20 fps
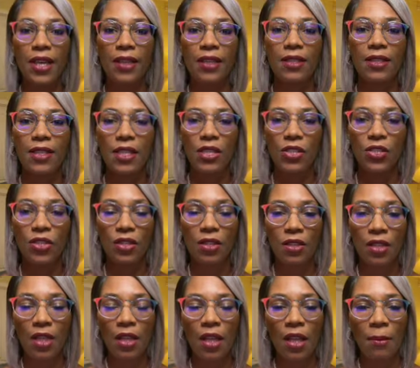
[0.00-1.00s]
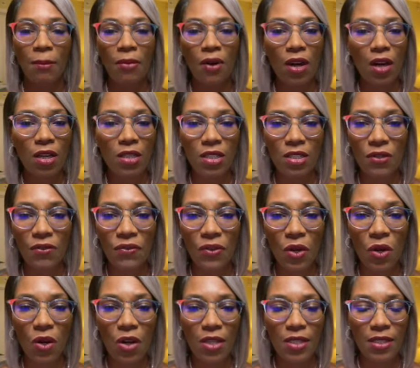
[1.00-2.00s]
teacher, but also for
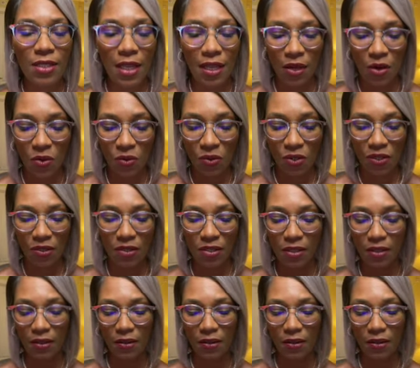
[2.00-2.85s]
all stakeholders.